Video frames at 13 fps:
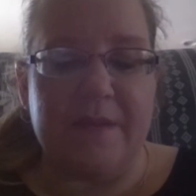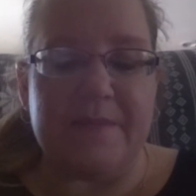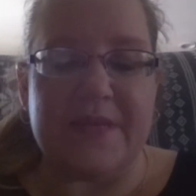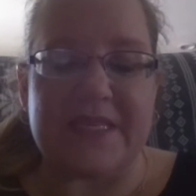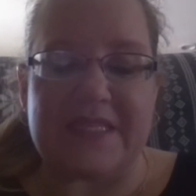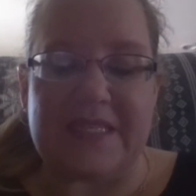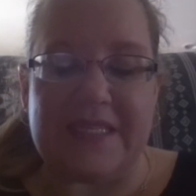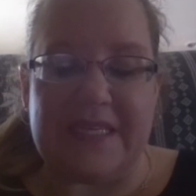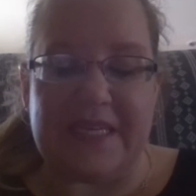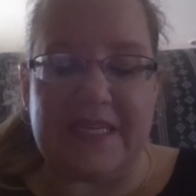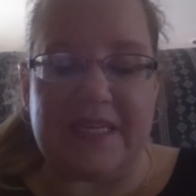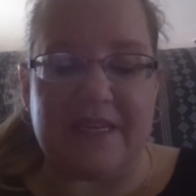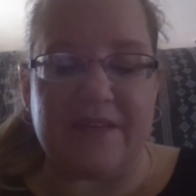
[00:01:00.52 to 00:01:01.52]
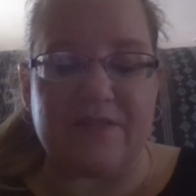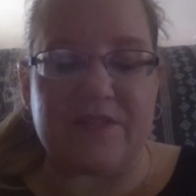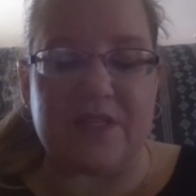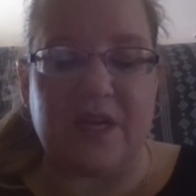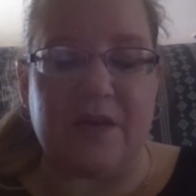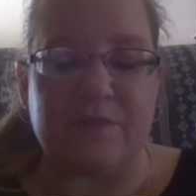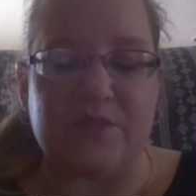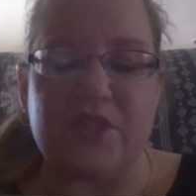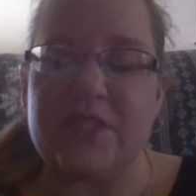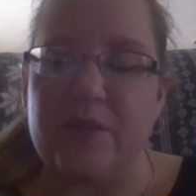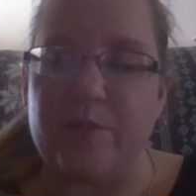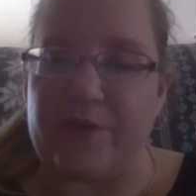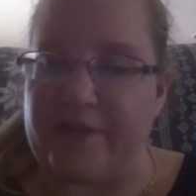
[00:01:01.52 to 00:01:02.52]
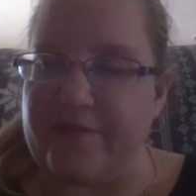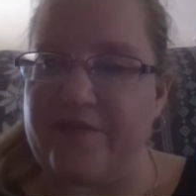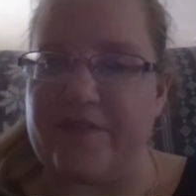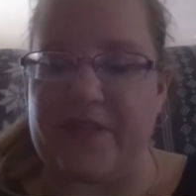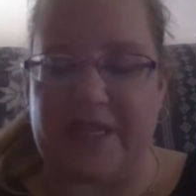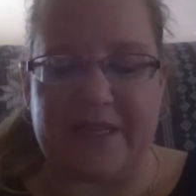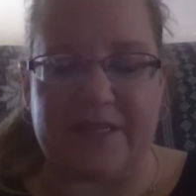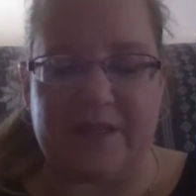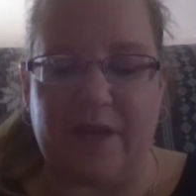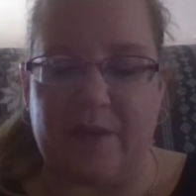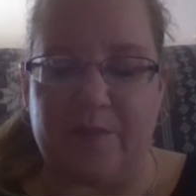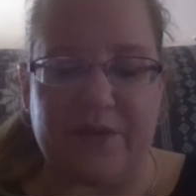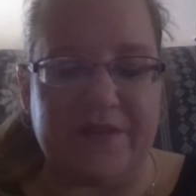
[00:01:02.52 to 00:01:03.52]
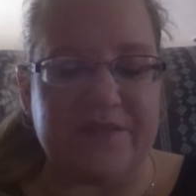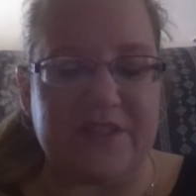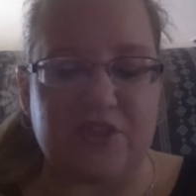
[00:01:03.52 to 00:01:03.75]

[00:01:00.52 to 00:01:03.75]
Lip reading: Miss Lee gives just a brief